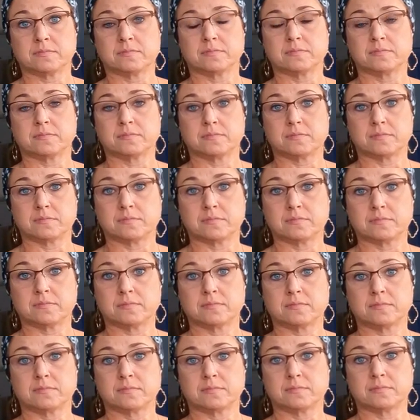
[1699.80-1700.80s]

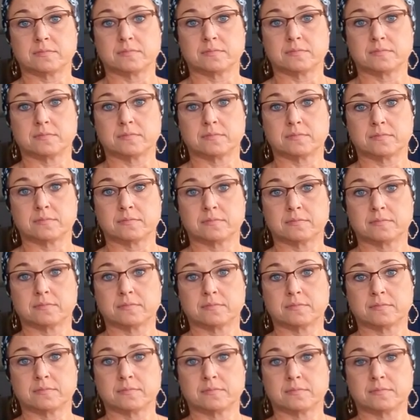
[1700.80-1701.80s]

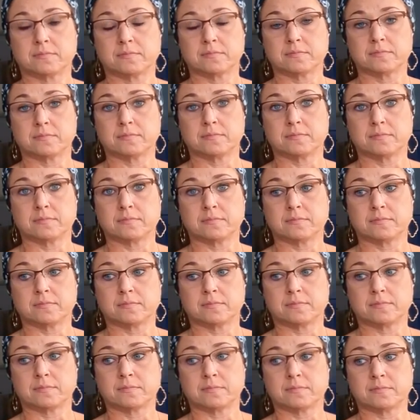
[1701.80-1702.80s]

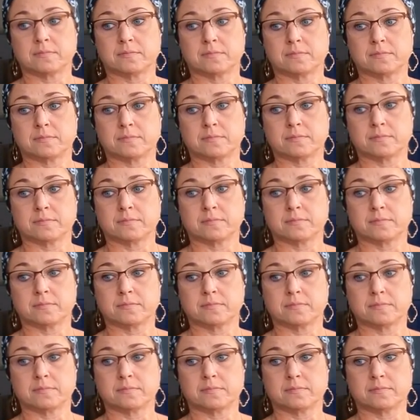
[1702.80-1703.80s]

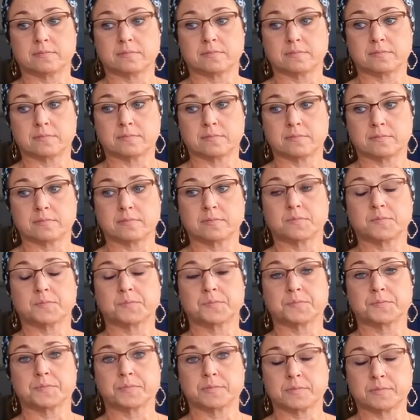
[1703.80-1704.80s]

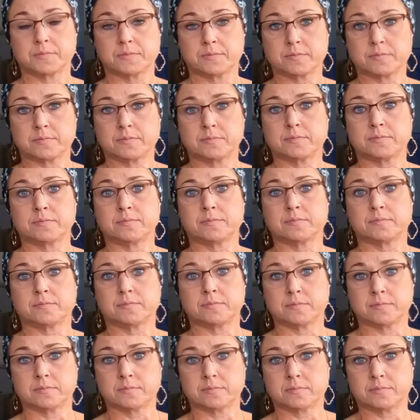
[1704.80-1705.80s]

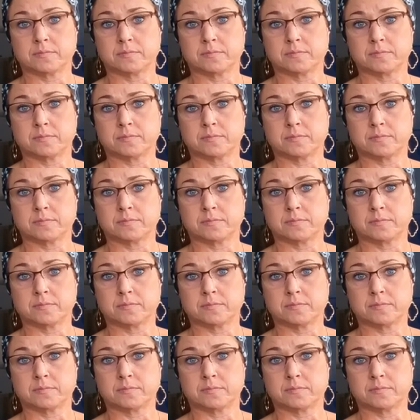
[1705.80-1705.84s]
The person shown says nothing.